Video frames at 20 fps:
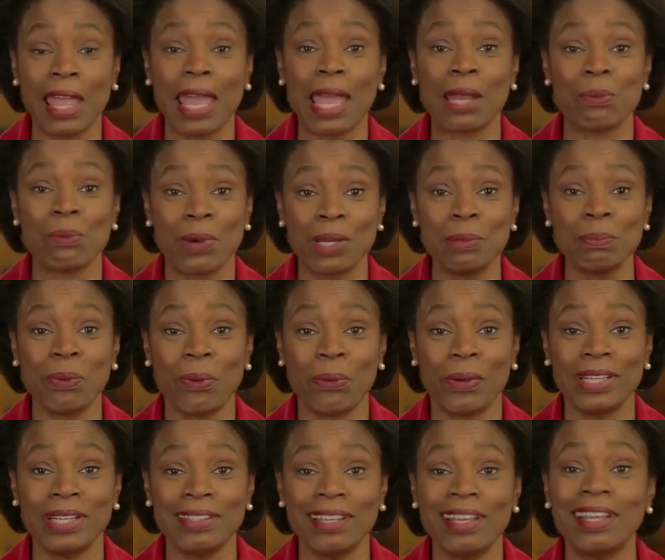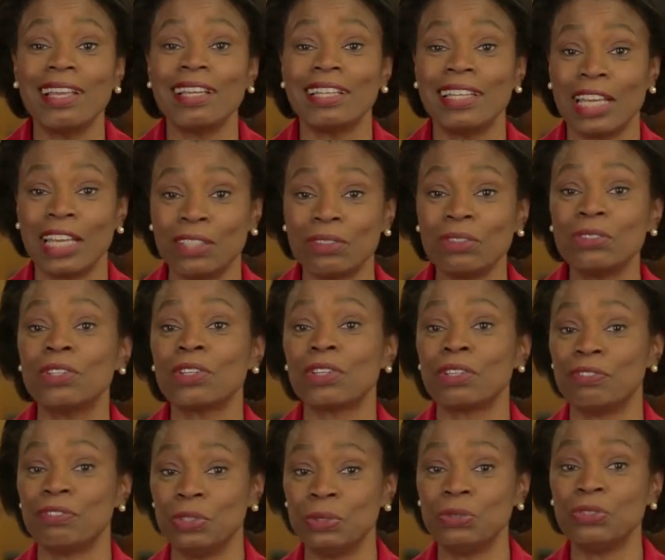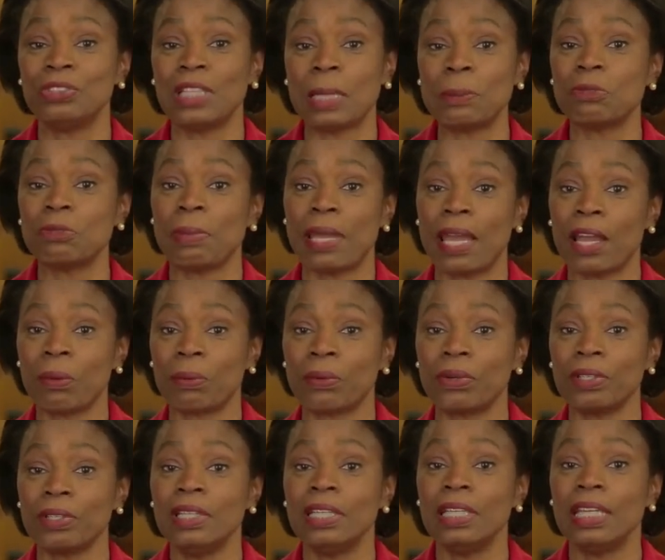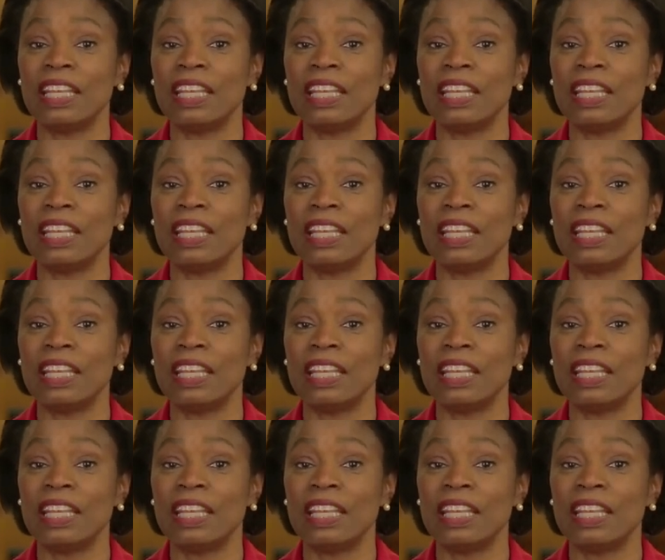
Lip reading: At one point, Kendall took a few steps backward